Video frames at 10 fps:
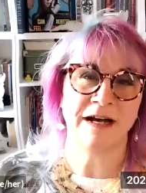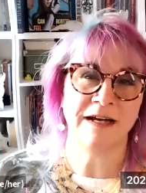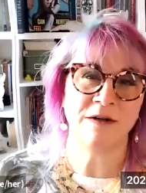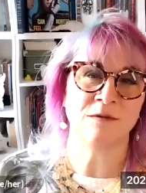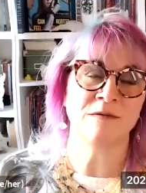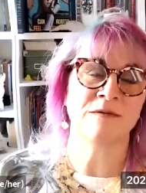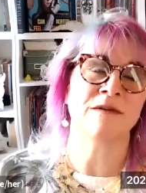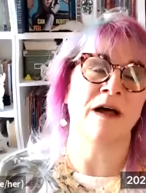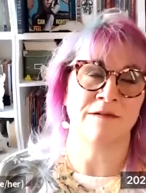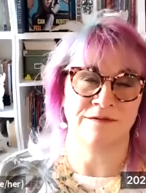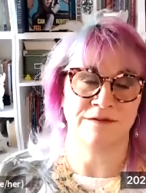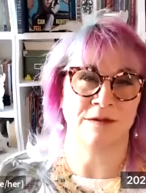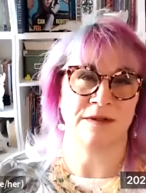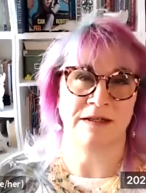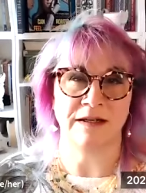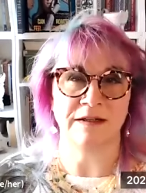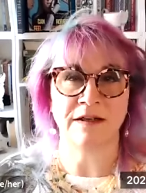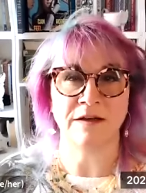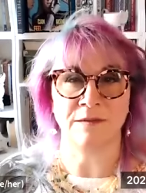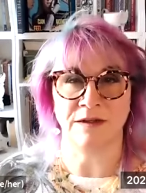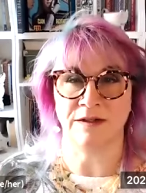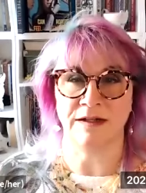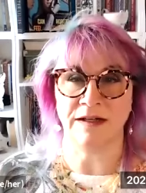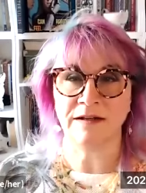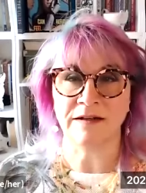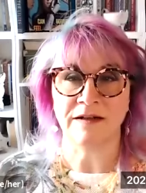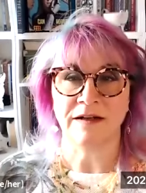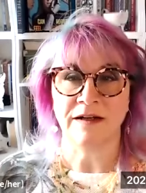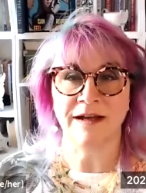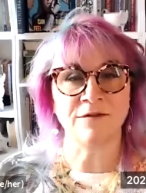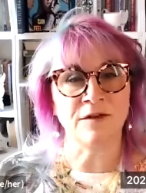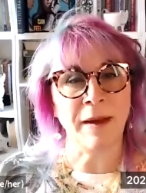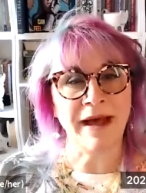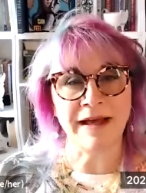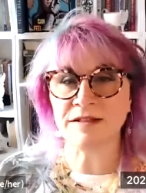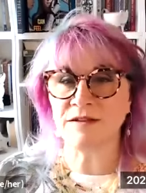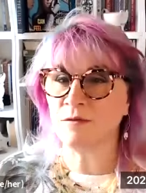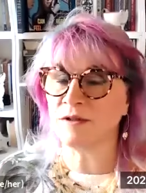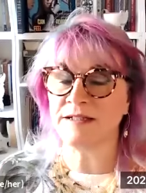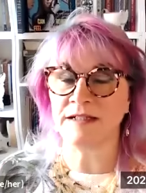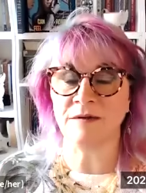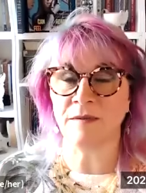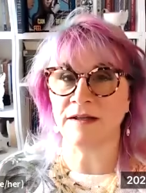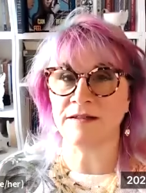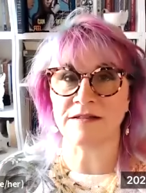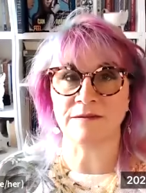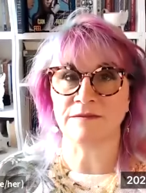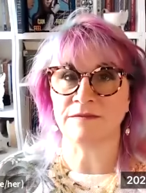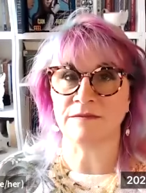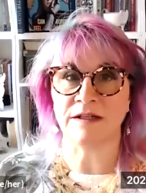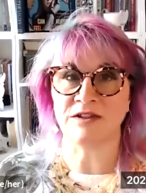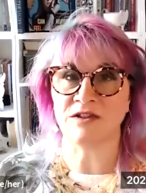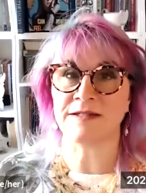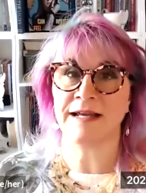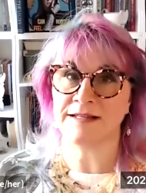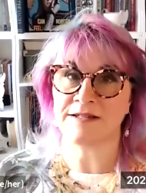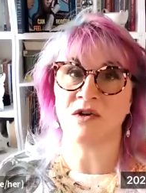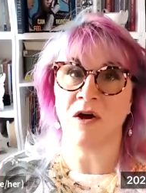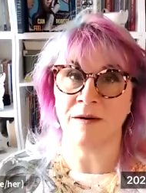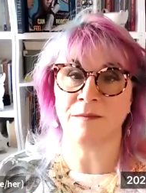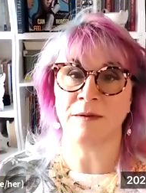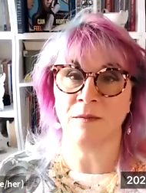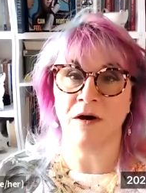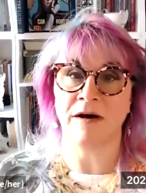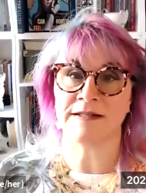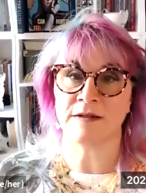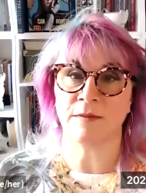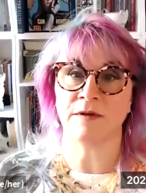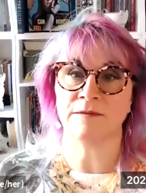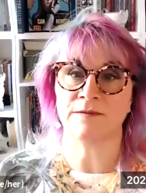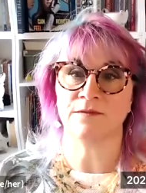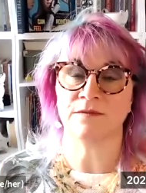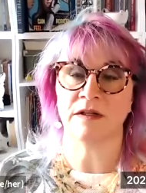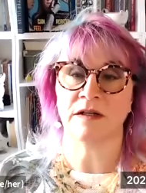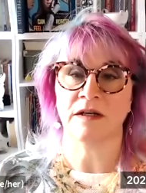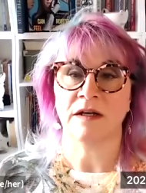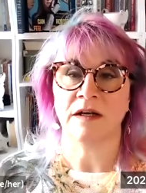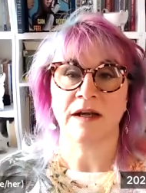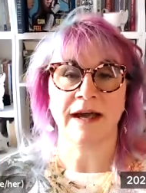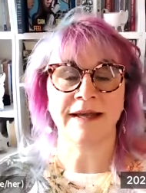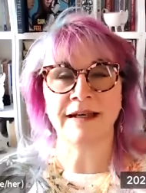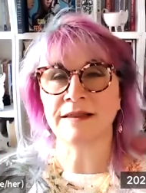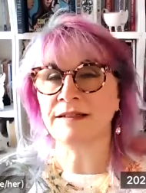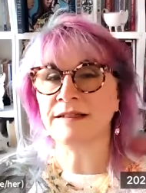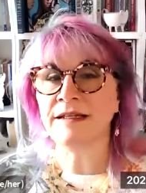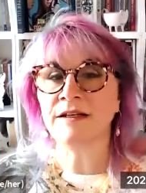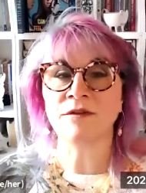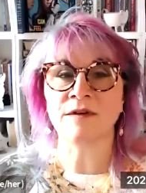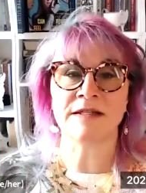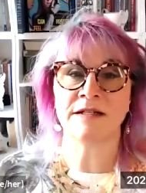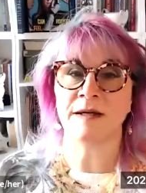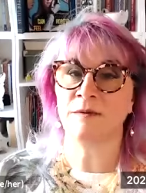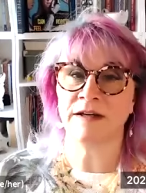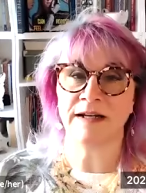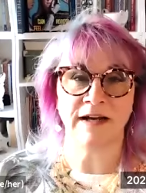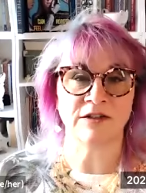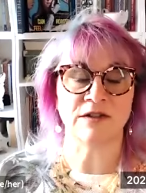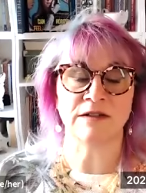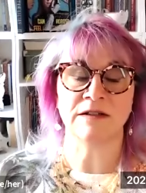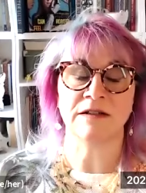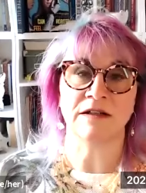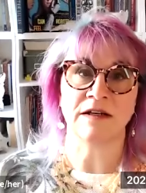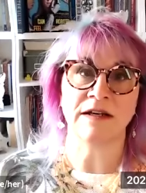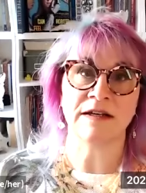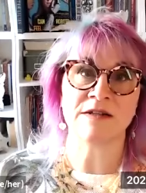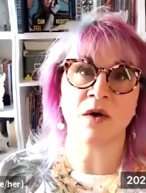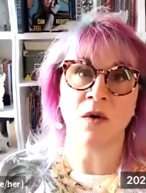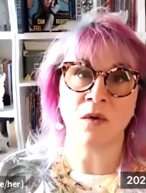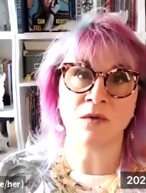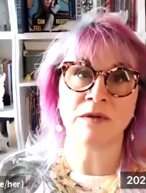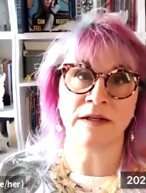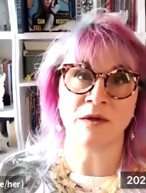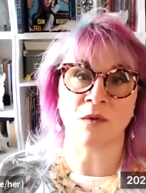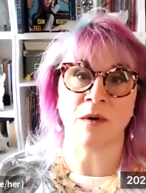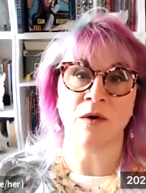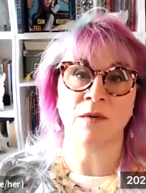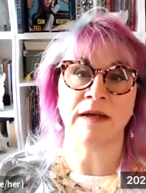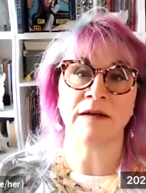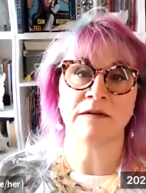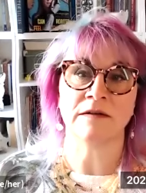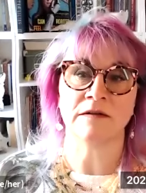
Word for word: I love to be in community. And for the past fourteen months, it just has not been possible. And yet the need for this type of connection is only growing.